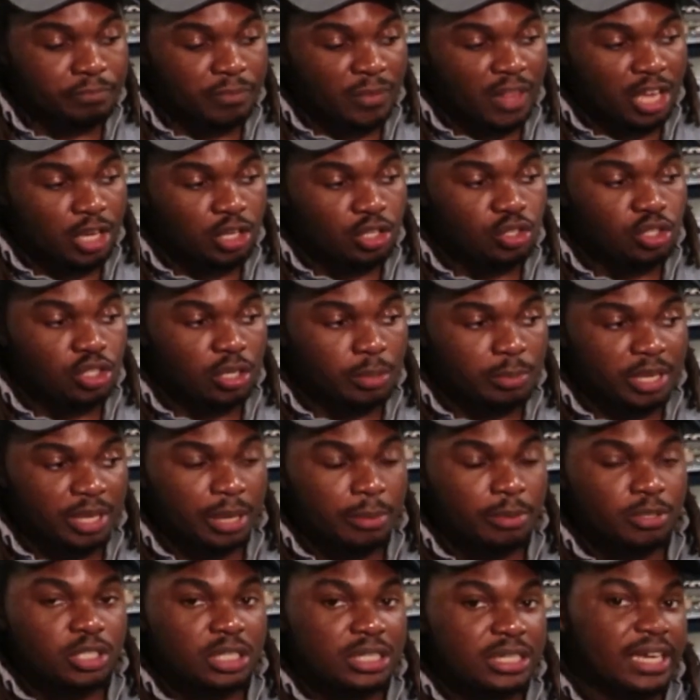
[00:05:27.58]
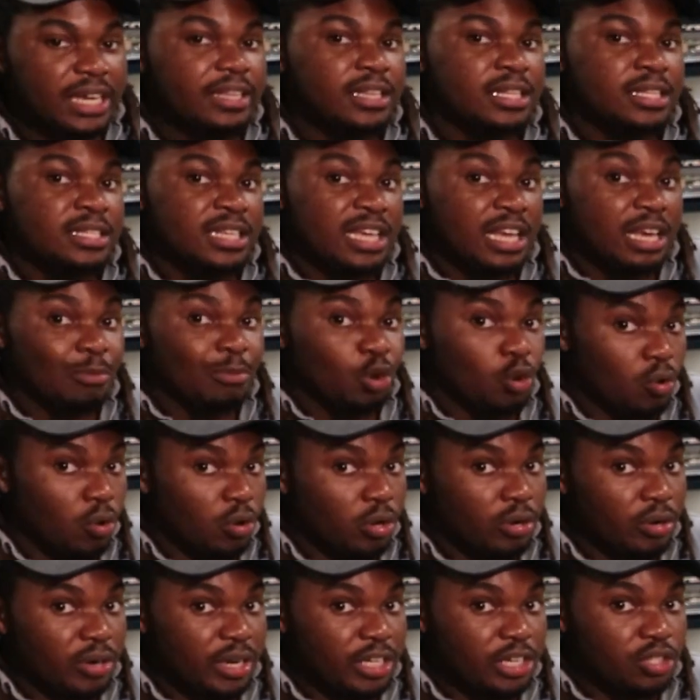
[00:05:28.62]
you should be able to take the same
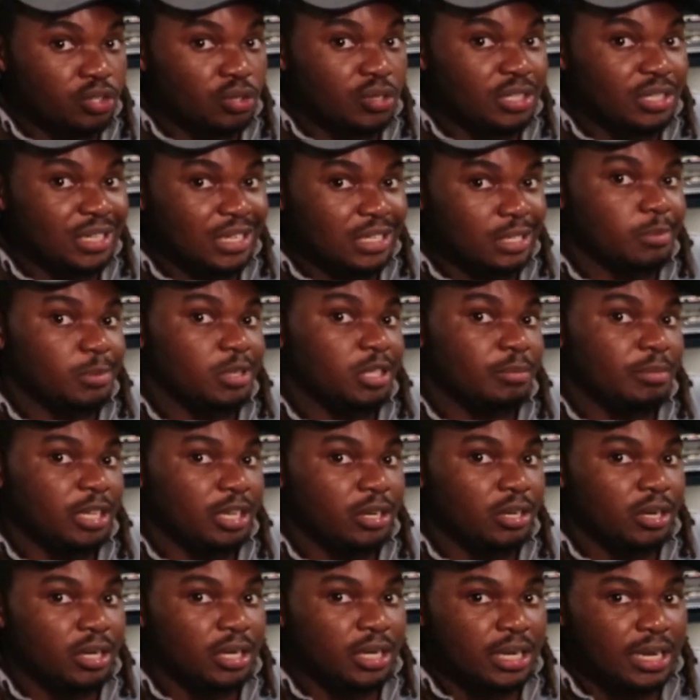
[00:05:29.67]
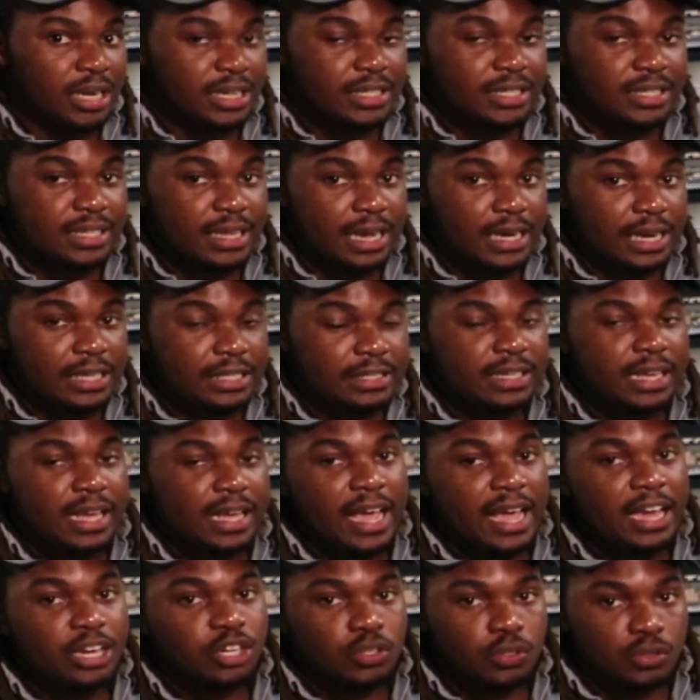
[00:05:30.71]
quarter inch or 6 millimeter cut settings
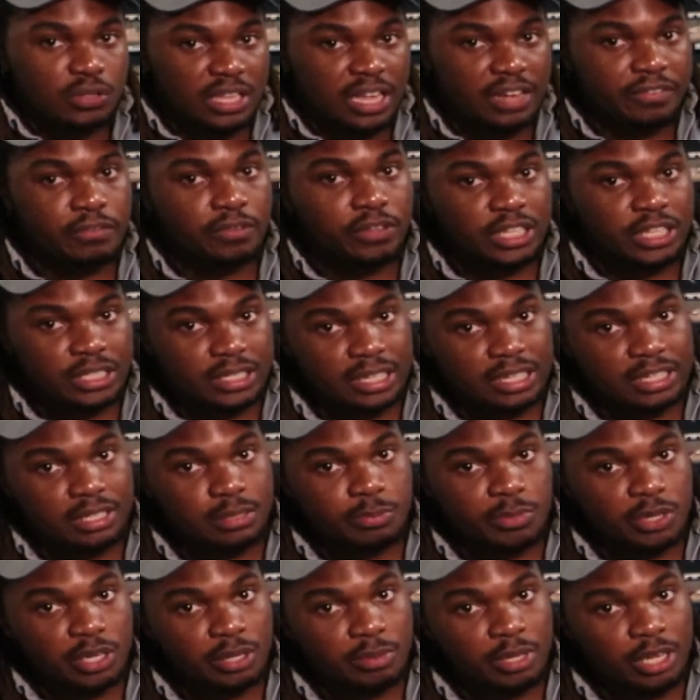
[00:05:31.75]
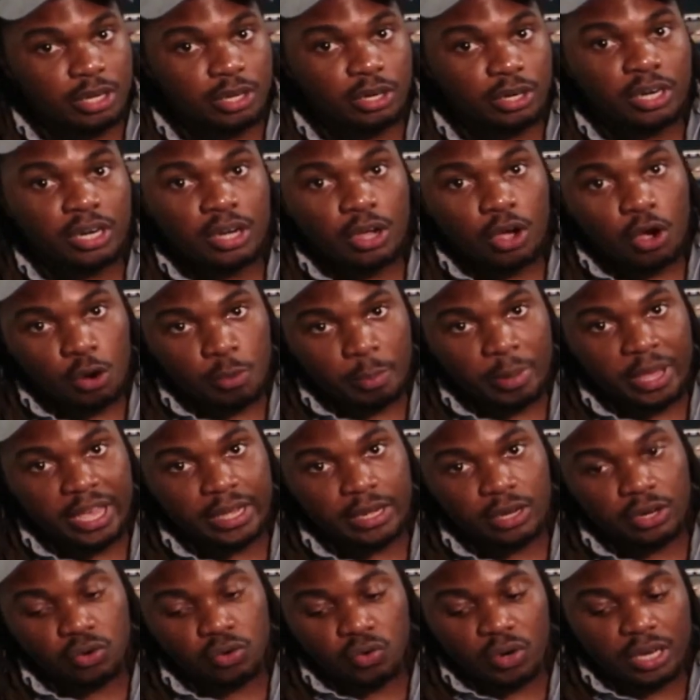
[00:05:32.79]
and use that for the 6 millimeter opaque
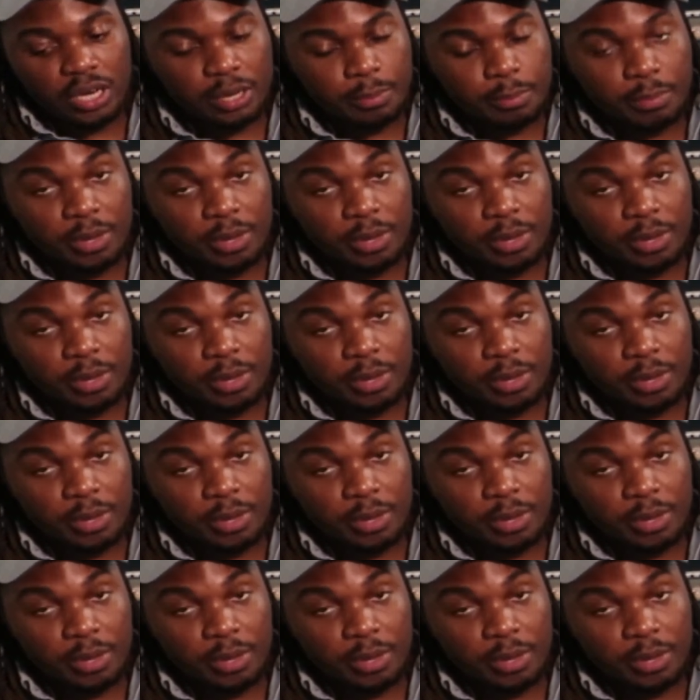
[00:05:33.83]
acrylic.